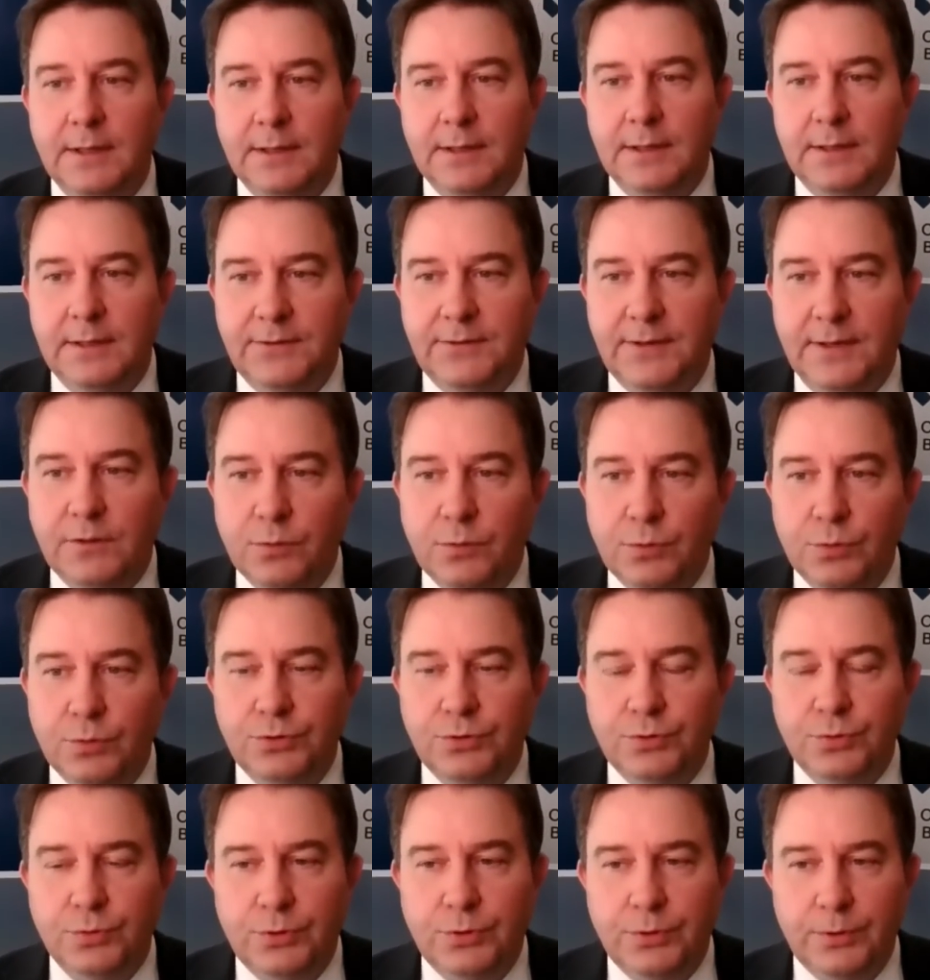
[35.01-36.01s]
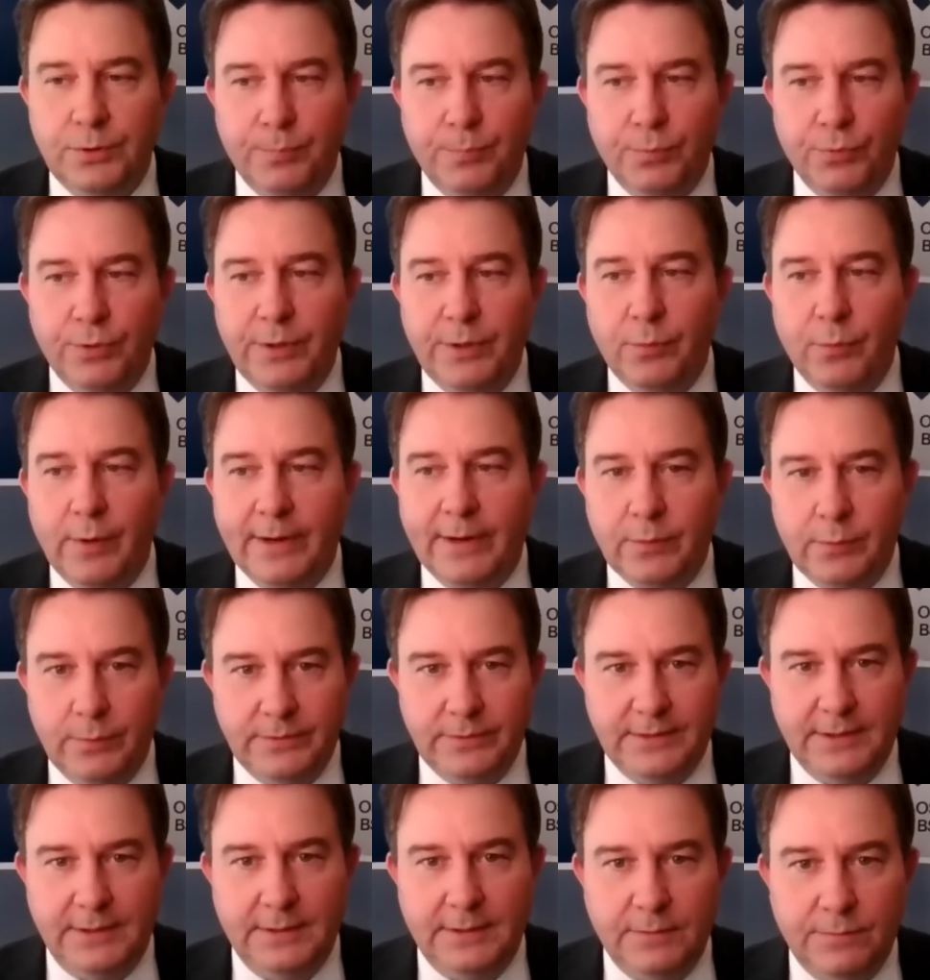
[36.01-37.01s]
is a crucial
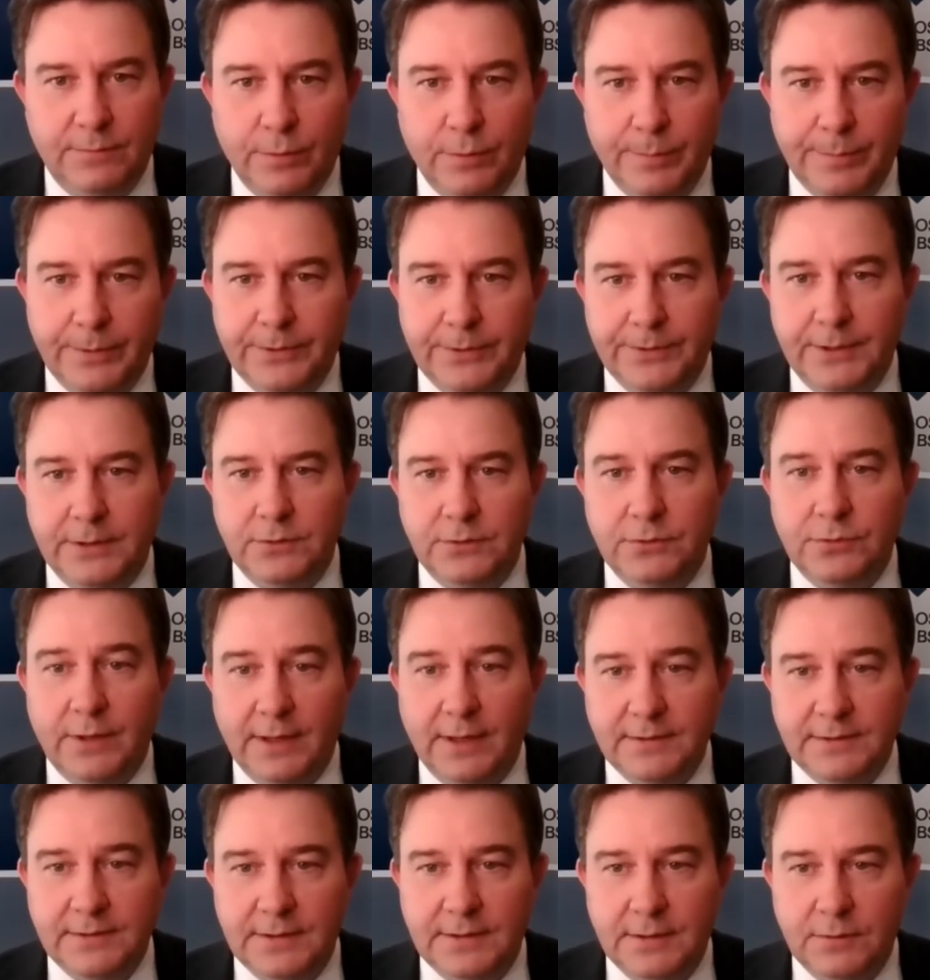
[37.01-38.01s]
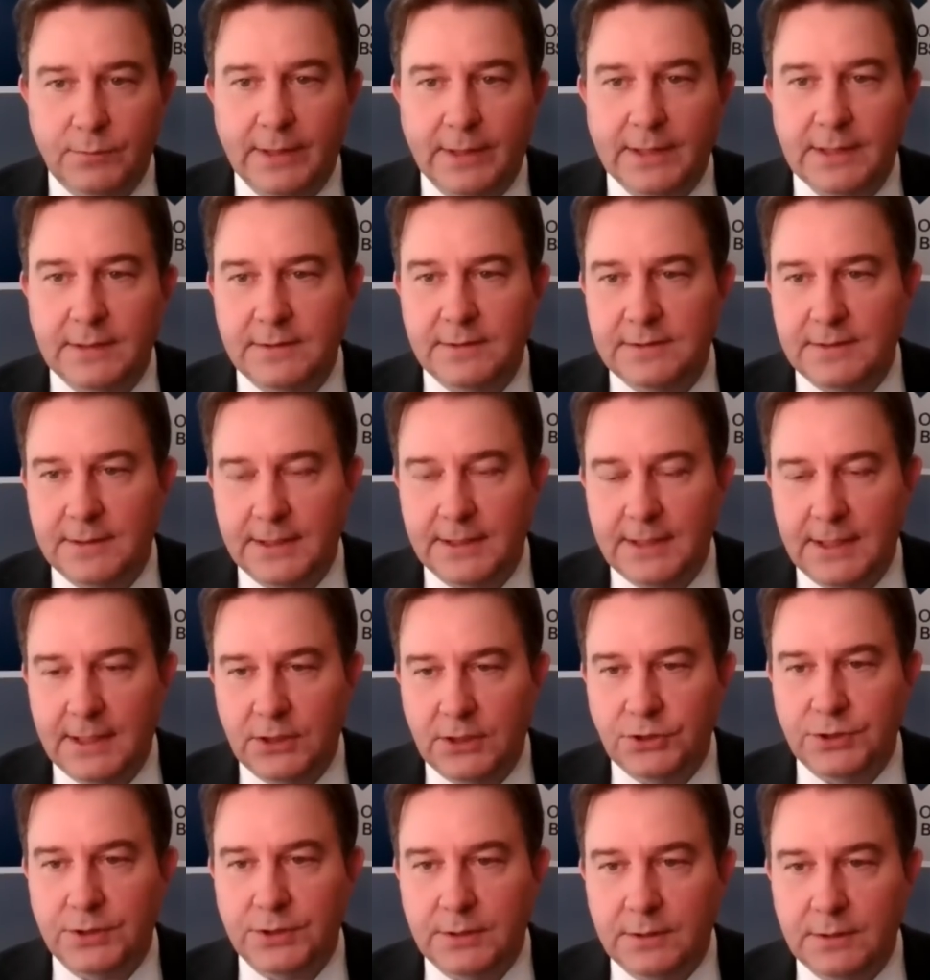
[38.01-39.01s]
prerequisite for building trust and
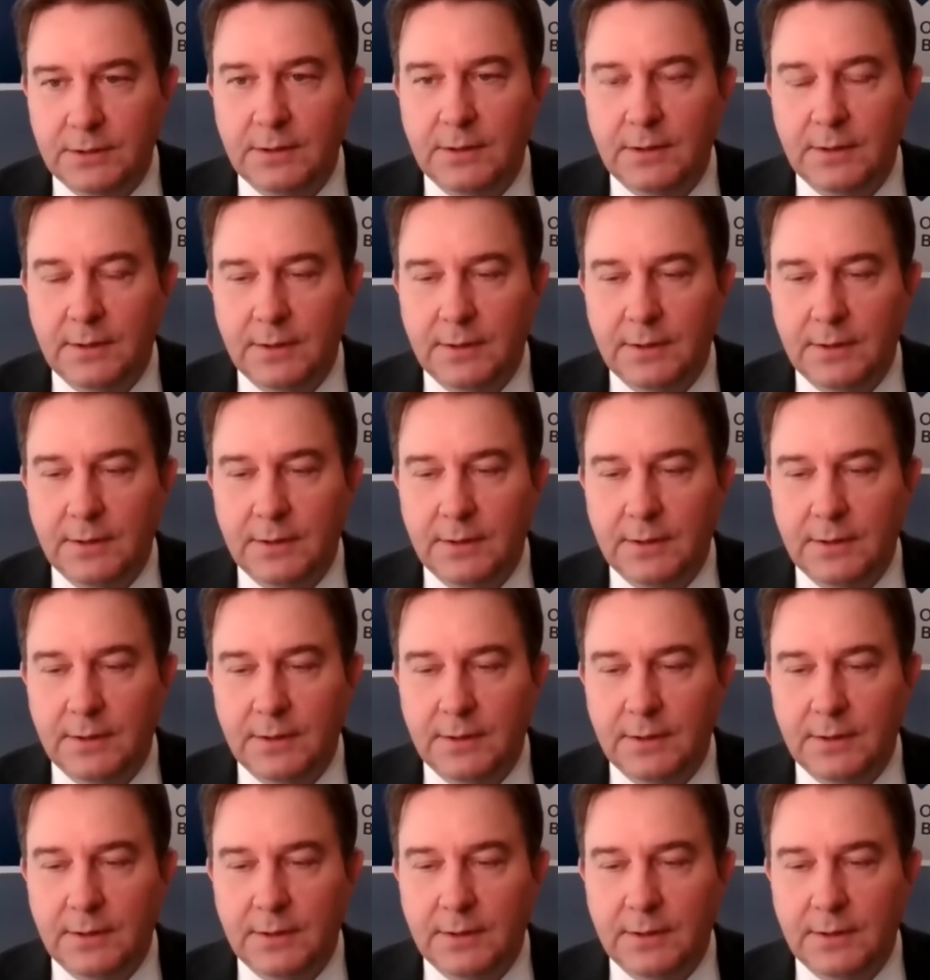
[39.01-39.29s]
reconciliation